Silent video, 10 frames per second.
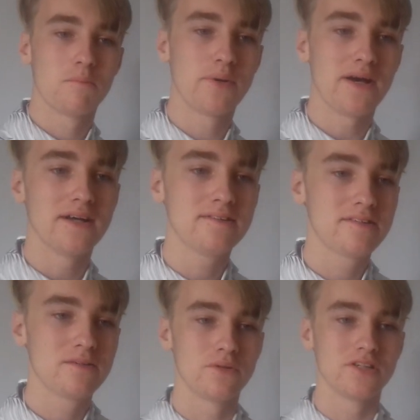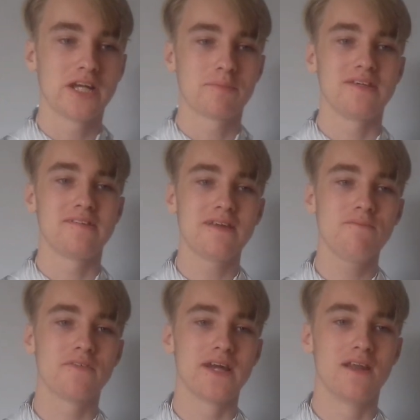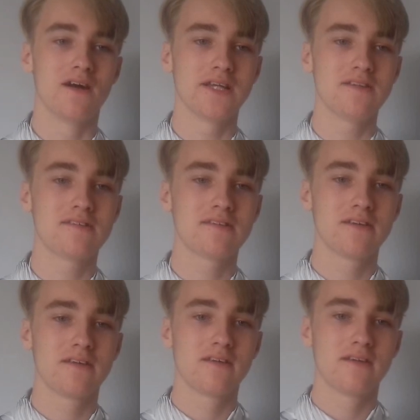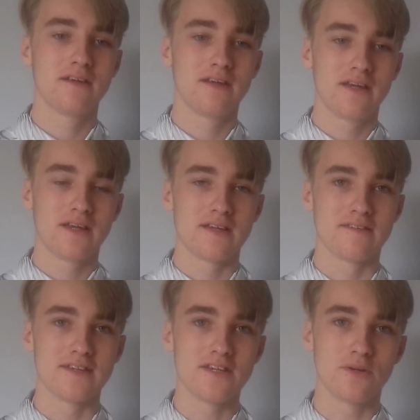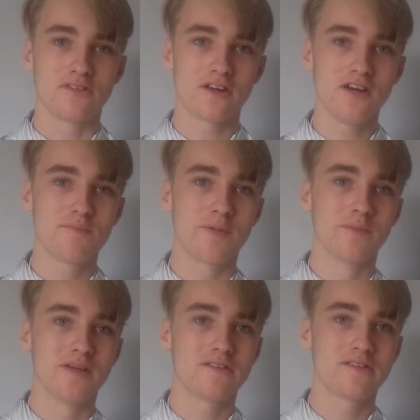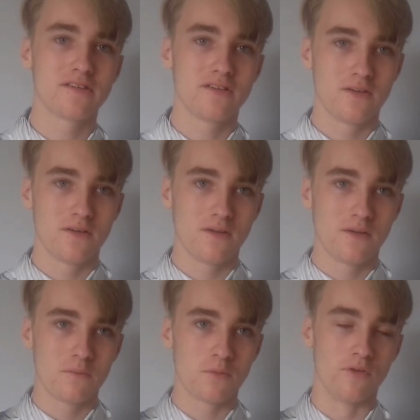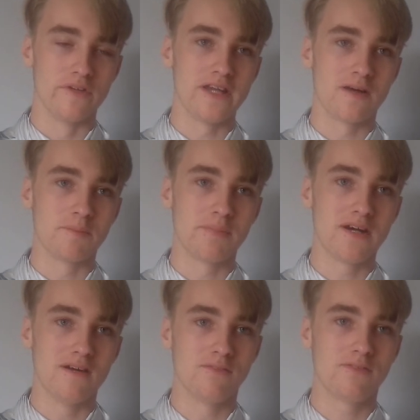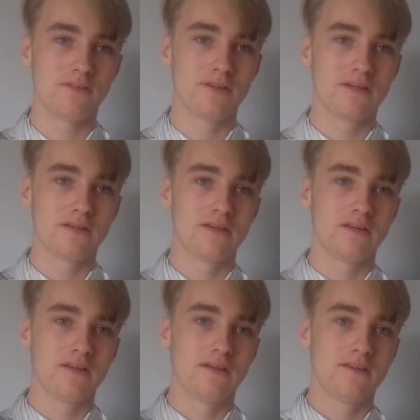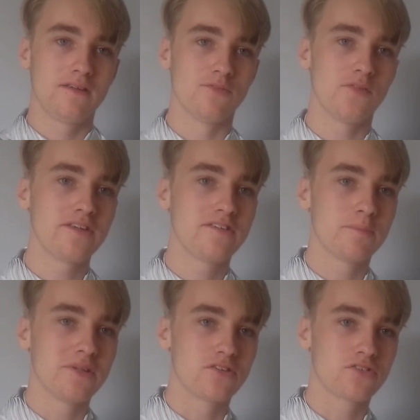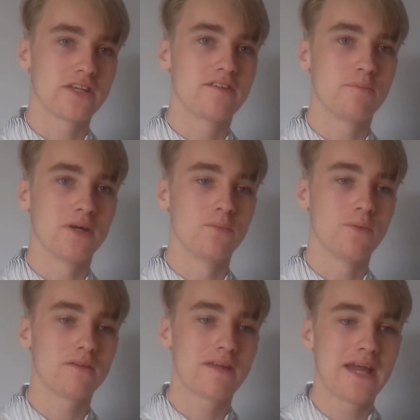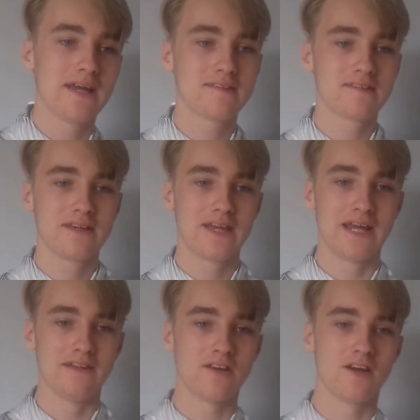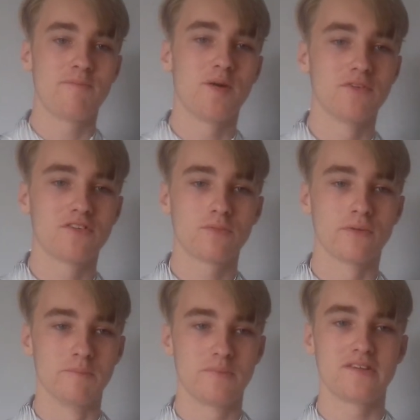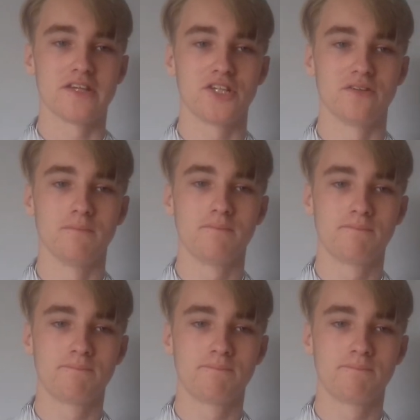But what the Japanese didn't realise is that US dive bombers were already up above. The fighters had been distracted by the Wildcats, and the dive bombers were in position.